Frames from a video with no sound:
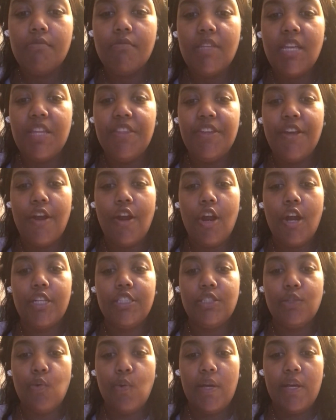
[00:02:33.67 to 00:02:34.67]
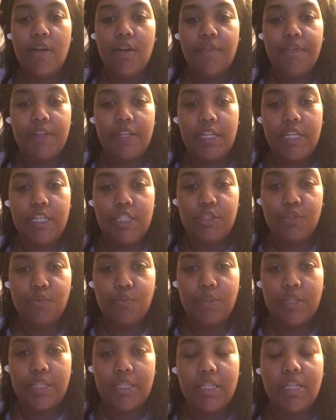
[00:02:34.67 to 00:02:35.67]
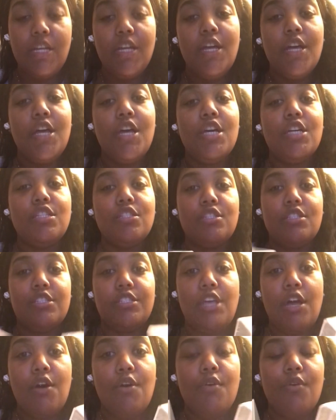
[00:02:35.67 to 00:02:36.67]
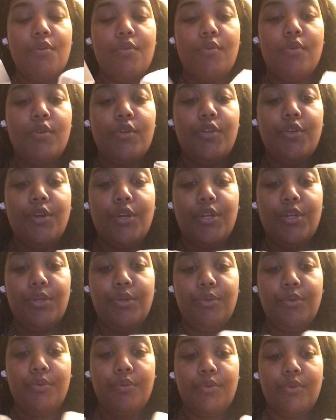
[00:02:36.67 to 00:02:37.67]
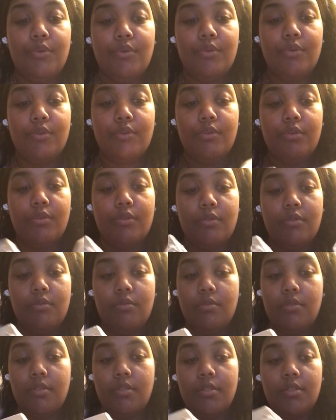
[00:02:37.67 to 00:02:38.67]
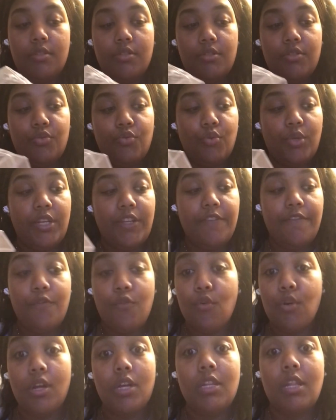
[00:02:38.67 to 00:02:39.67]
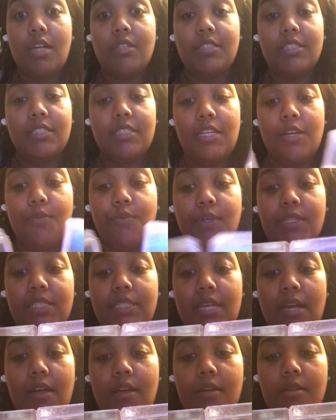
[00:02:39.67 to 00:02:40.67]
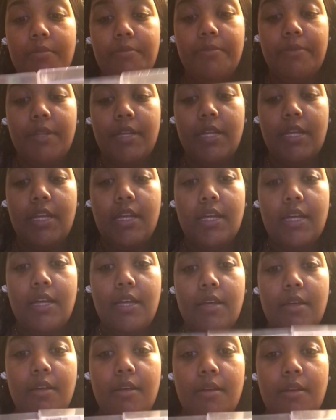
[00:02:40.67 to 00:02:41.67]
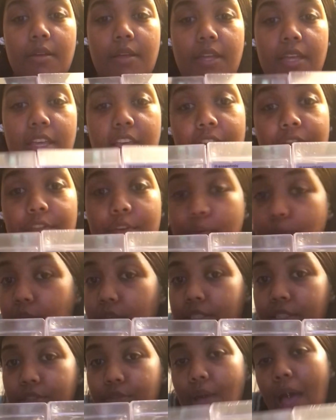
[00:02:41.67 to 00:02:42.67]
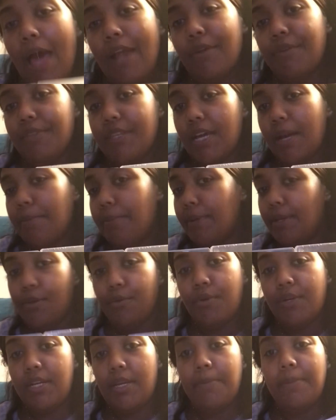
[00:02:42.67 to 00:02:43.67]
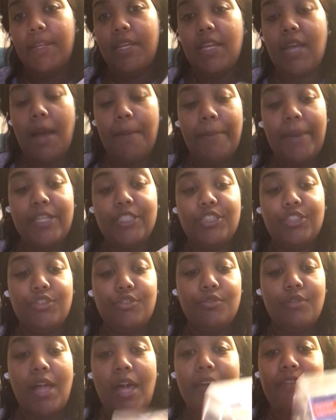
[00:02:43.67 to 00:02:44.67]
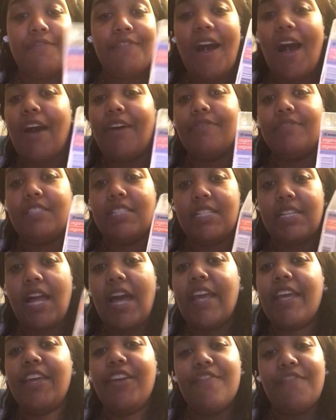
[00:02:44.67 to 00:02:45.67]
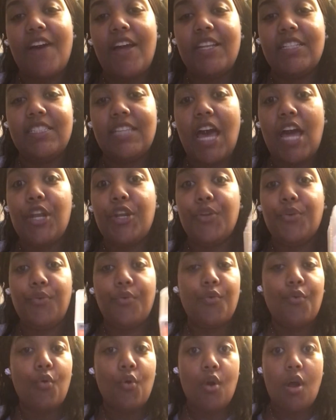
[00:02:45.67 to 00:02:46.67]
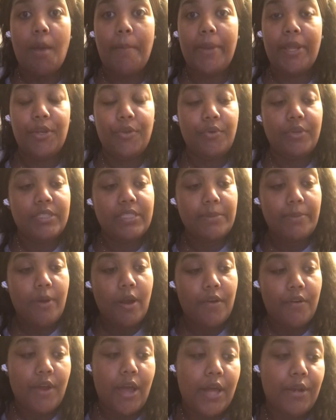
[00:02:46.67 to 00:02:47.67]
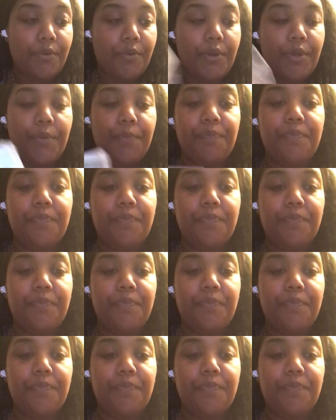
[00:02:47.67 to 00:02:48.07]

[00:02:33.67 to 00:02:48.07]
There are 12 in each one, so you could do 24 glosses at one time if you want to. I don't think I'm gonna be doing that many. I might just do like 5 tonight if I decide to do it, or I may do it tomorrow. I don't know.